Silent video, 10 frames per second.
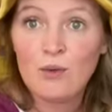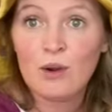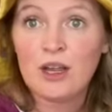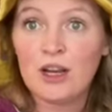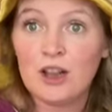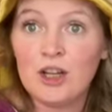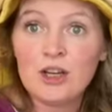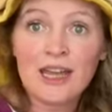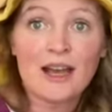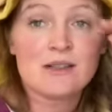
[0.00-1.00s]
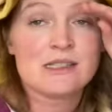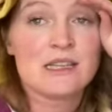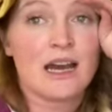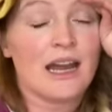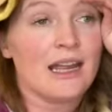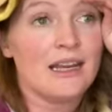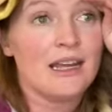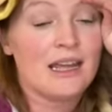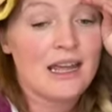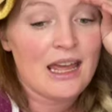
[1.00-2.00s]
we're gonna look outside
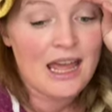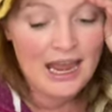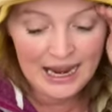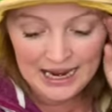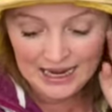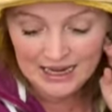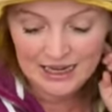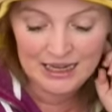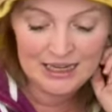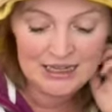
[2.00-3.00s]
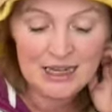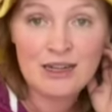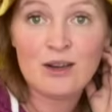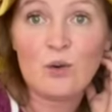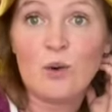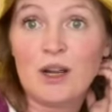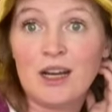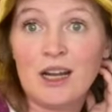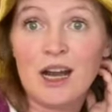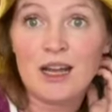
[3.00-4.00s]
and we're
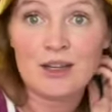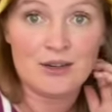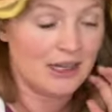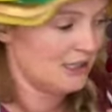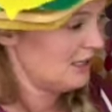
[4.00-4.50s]
gonna color it.